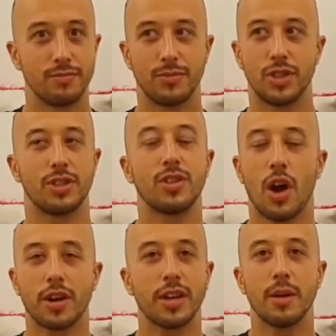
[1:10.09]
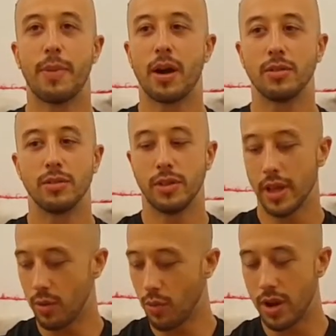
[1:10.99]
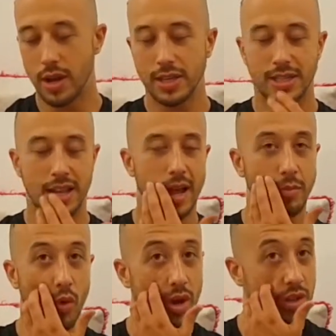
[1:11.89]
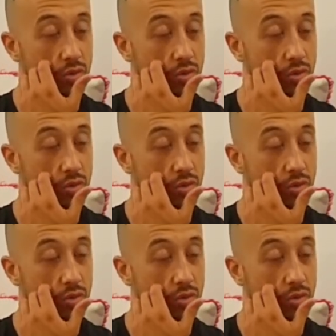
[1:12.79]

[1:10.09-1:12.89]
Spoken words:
just talking about like what it is that I'm going